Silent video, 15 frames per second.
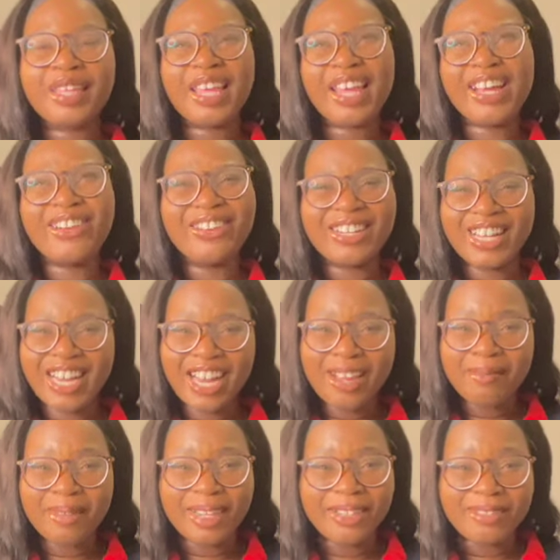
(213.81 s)
I already hate
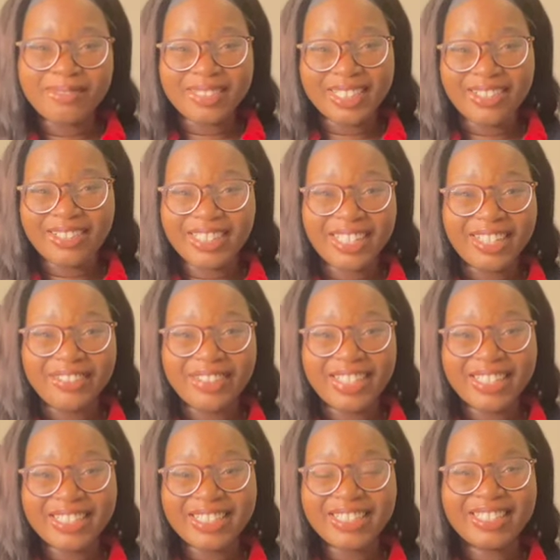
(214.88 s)
my hometown
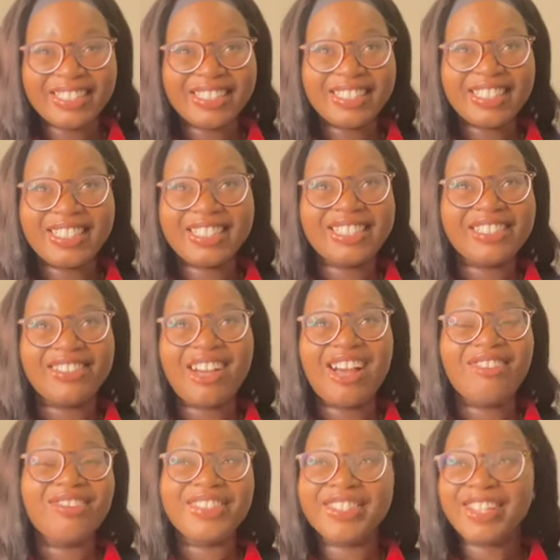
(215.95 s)
anyways, honestly, so I
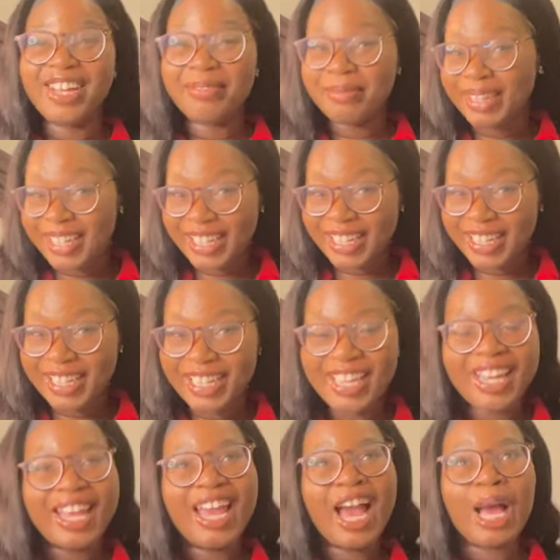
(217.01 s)
was not mad.
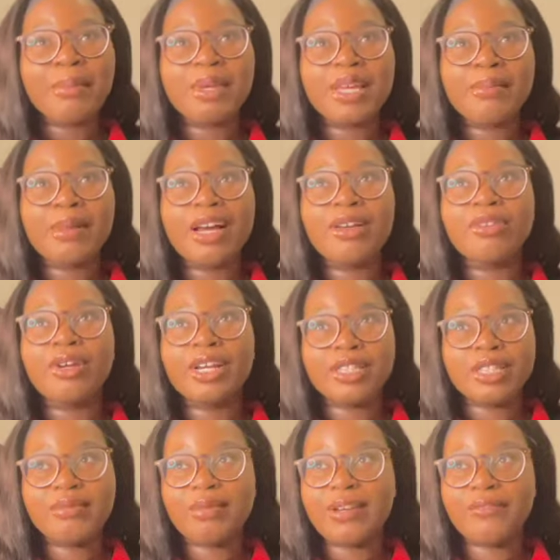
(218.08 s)
I mean,
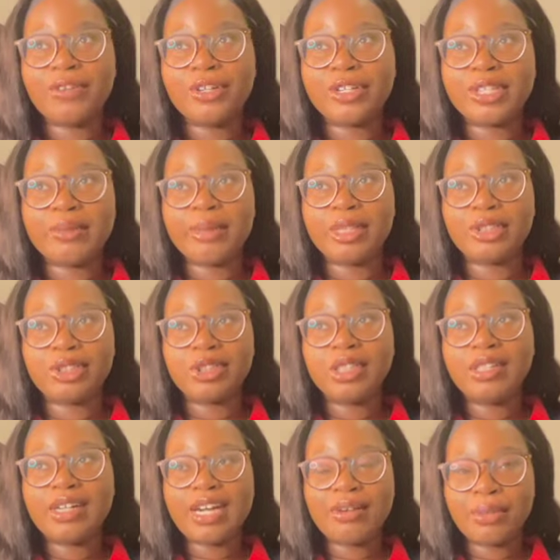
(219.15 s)
granted, my first semester
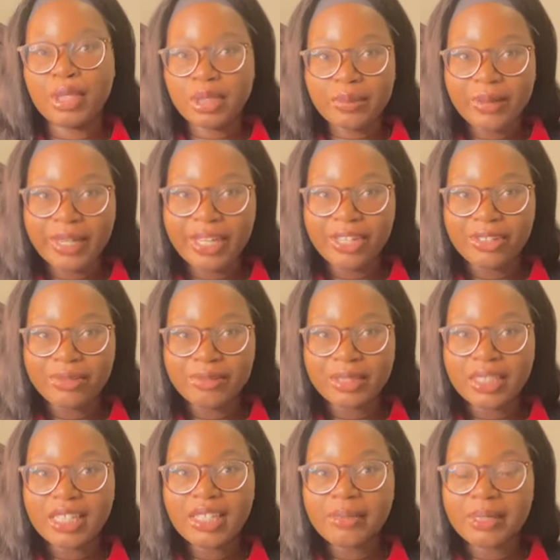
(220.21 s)
though, I was pretty
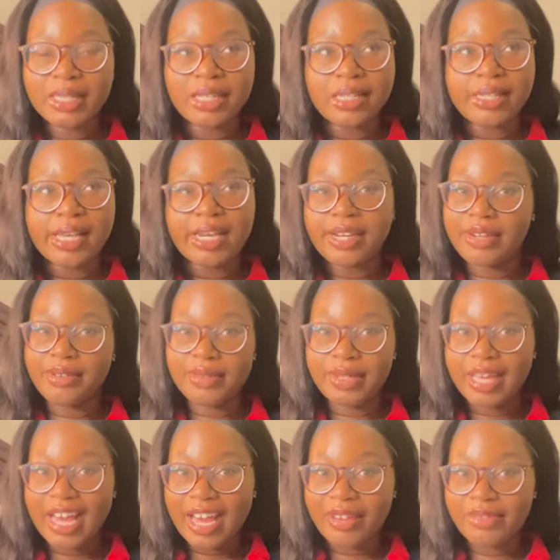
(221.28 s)
homesick because I didn't really
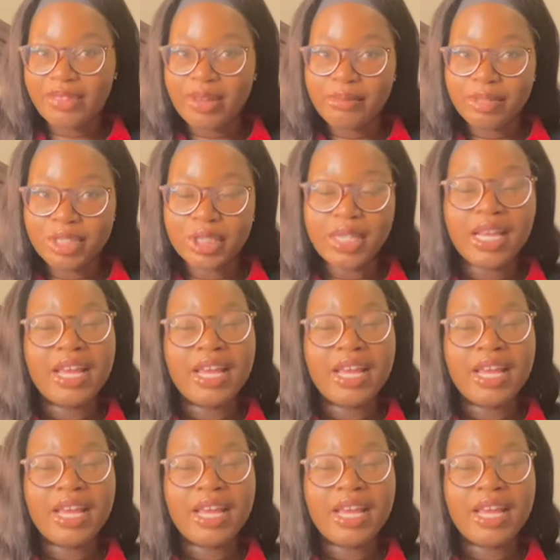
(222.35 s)
have that much